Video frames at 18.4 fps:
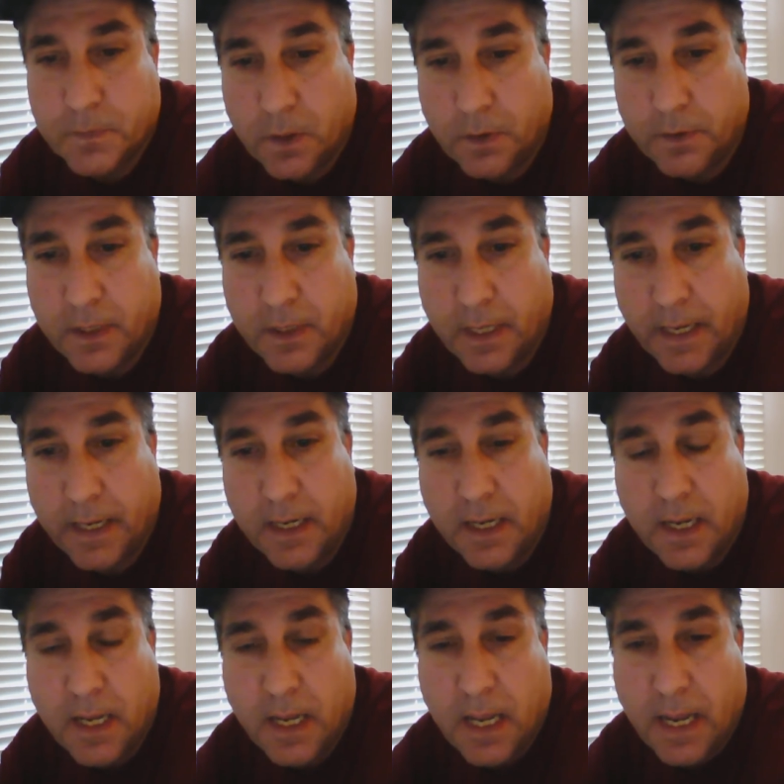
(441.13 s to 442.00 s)
Okay,
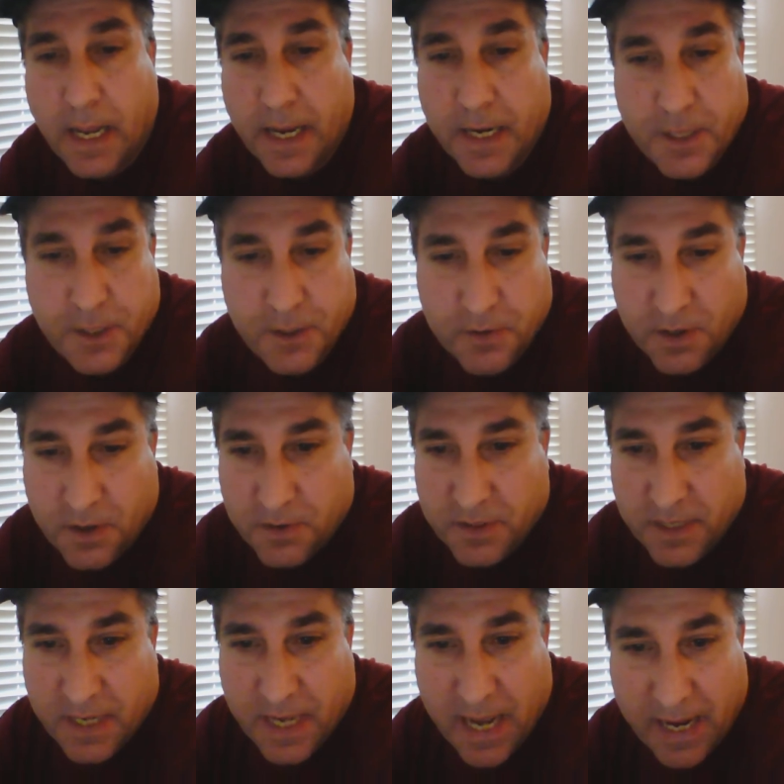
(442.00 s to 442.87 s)
and you know
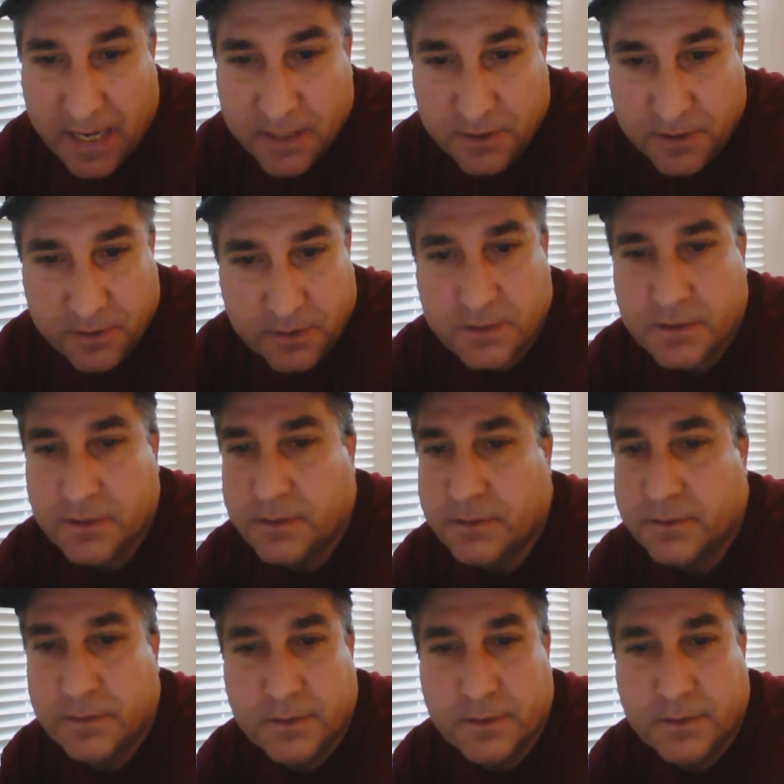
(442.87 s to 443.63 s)
the actors,